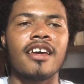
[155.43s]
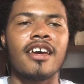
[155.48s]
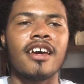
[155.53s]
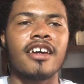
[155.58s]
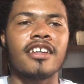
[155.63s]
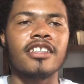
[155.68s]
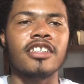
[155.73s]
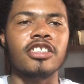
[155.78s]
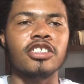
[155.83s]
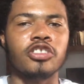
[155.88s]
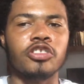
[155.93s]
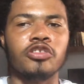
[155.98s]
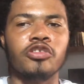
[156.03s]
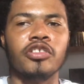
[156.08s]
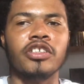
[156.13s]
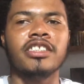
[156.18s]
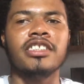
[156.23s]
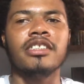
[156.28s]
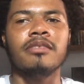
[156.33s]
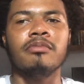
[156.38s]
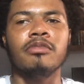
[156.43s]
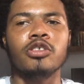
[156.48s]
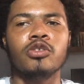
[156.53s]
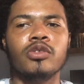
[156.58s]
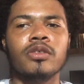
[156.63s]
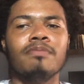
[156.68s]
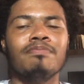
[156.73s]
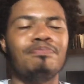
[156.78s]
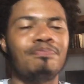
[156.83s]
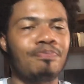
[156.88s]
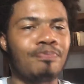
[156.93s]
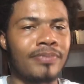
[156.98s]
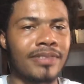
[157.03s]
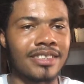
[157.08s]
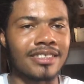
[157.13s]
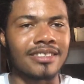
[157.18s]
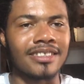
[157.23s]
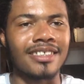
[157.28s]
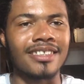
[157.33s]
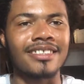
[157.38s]
and integration between
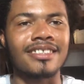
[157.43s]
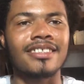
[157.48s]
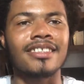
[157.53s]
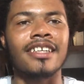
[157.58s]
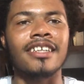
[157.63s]
business